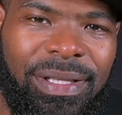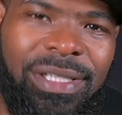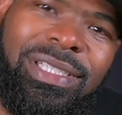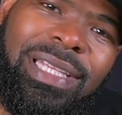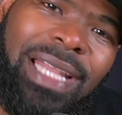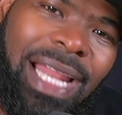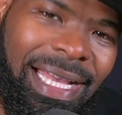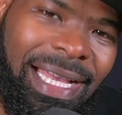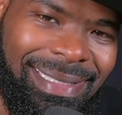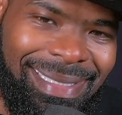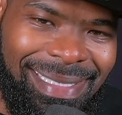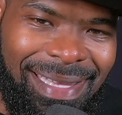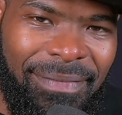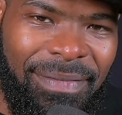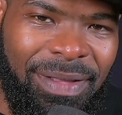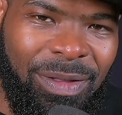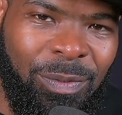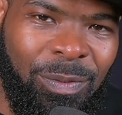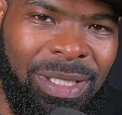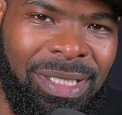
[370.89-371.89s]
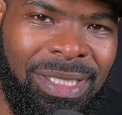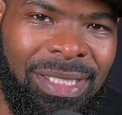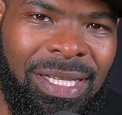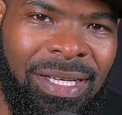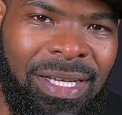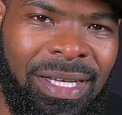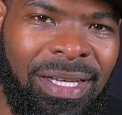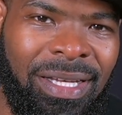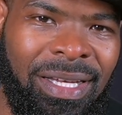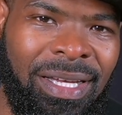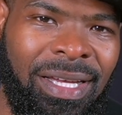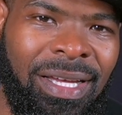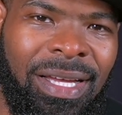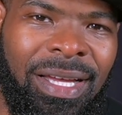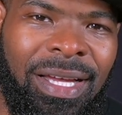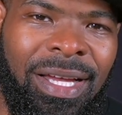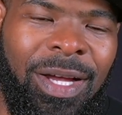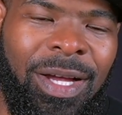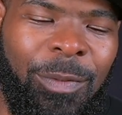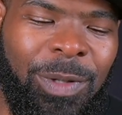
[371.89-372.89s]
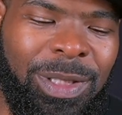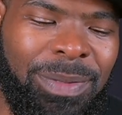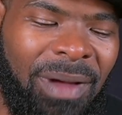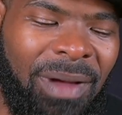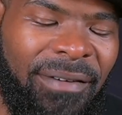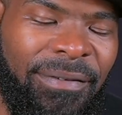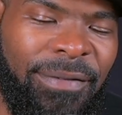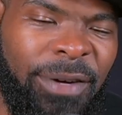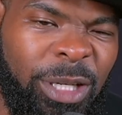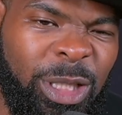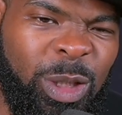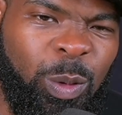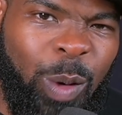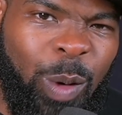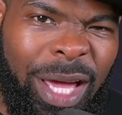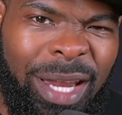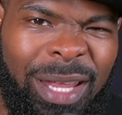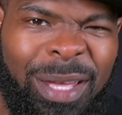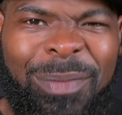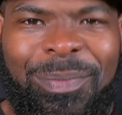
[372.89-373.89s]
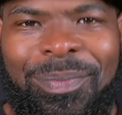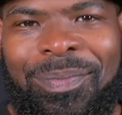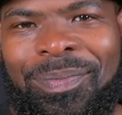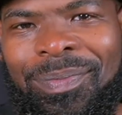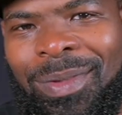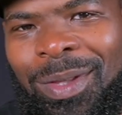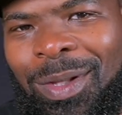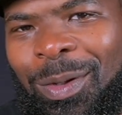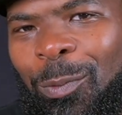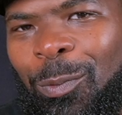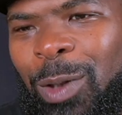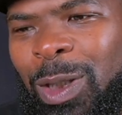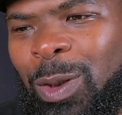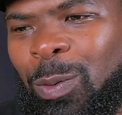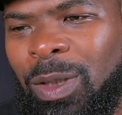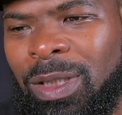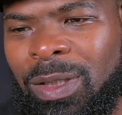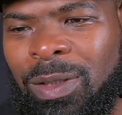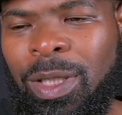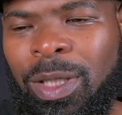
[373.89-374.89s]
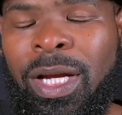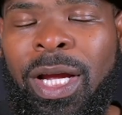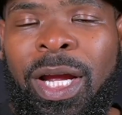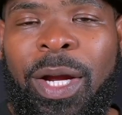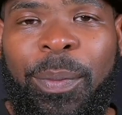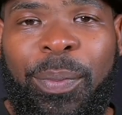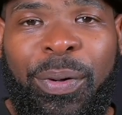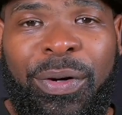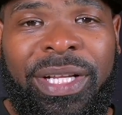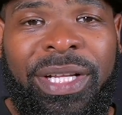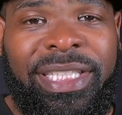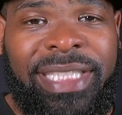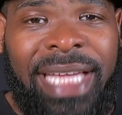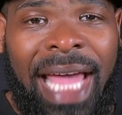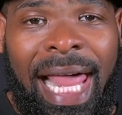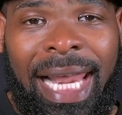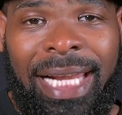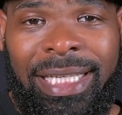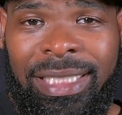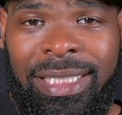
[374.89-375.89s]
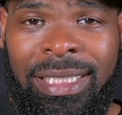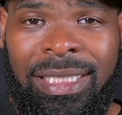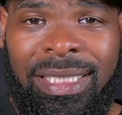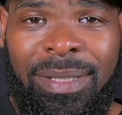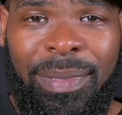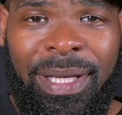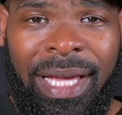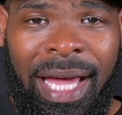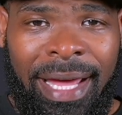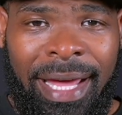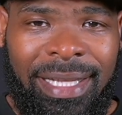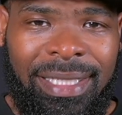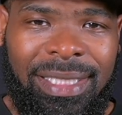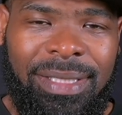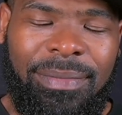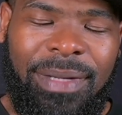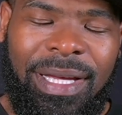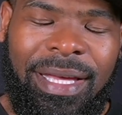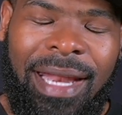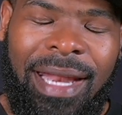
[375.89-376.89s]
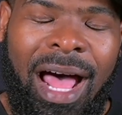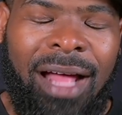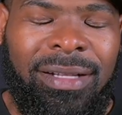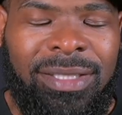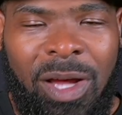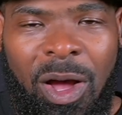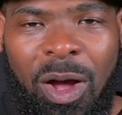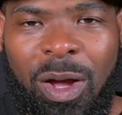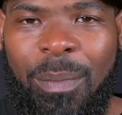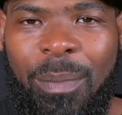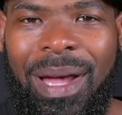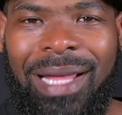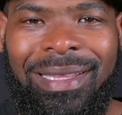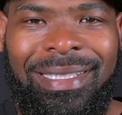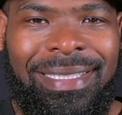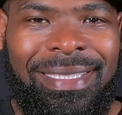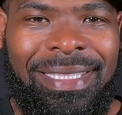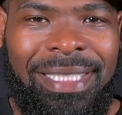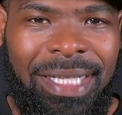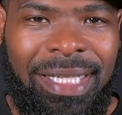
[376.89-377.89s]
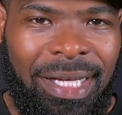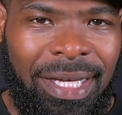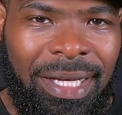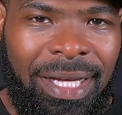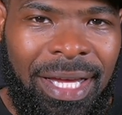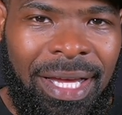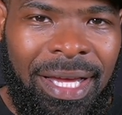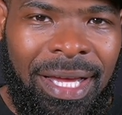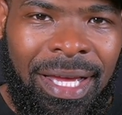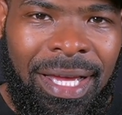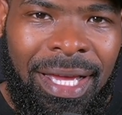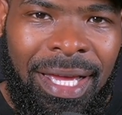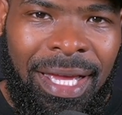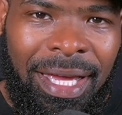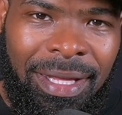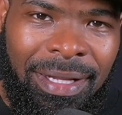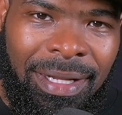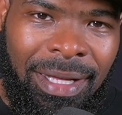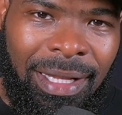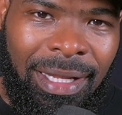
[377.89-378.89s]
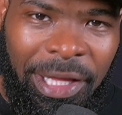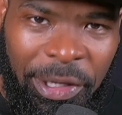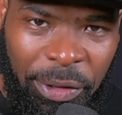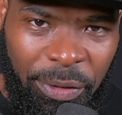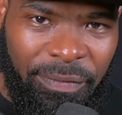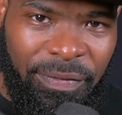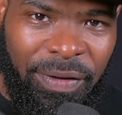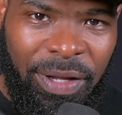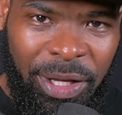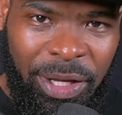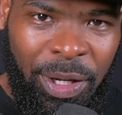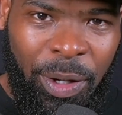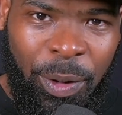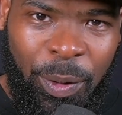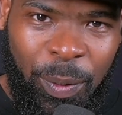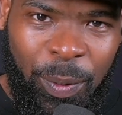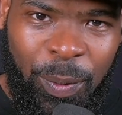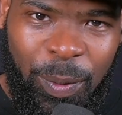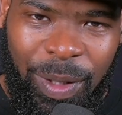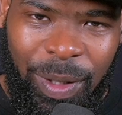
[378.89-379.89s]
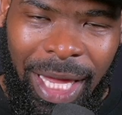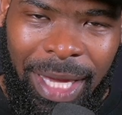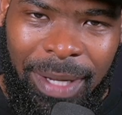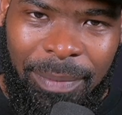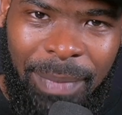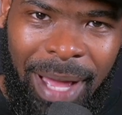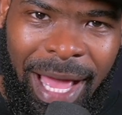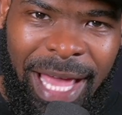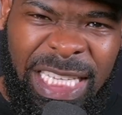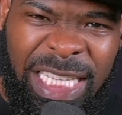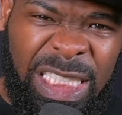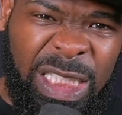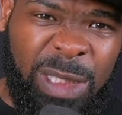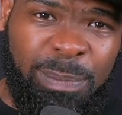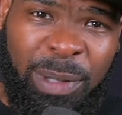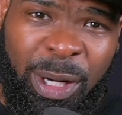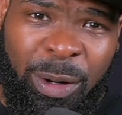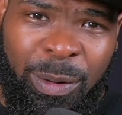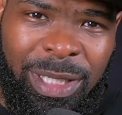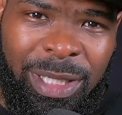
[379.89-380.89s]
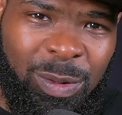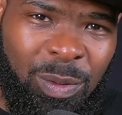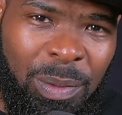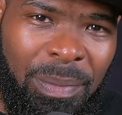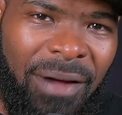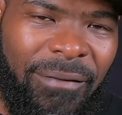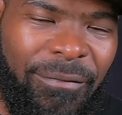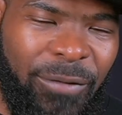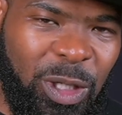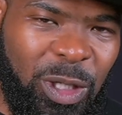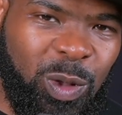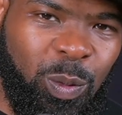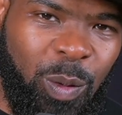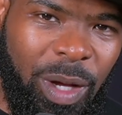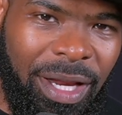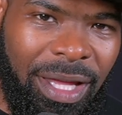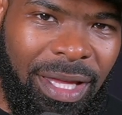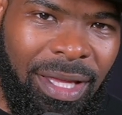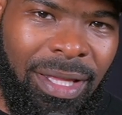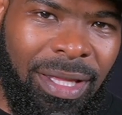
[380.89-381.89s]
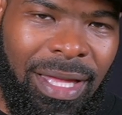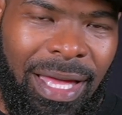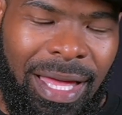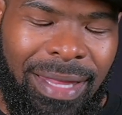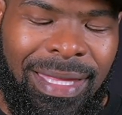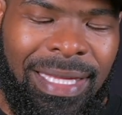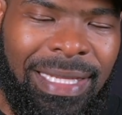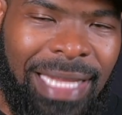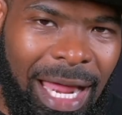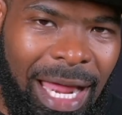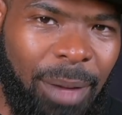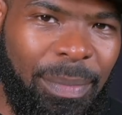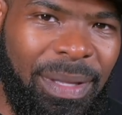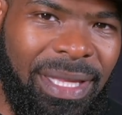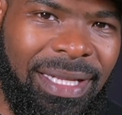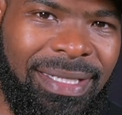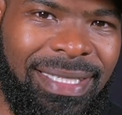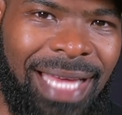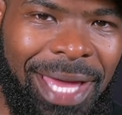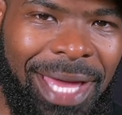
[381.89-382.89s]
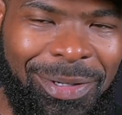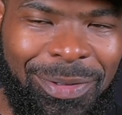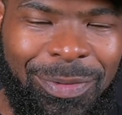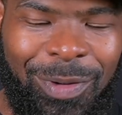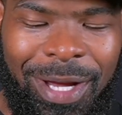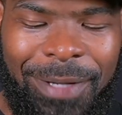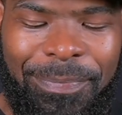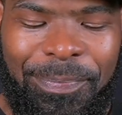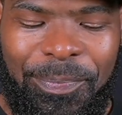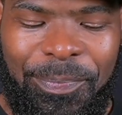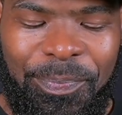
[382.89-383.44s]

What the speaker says: July 7th was my first wedding, which was pretty challenging, to be honest. And I'll talk about this in a later video, like my experience with my first wedding. I think that'll be the title, right?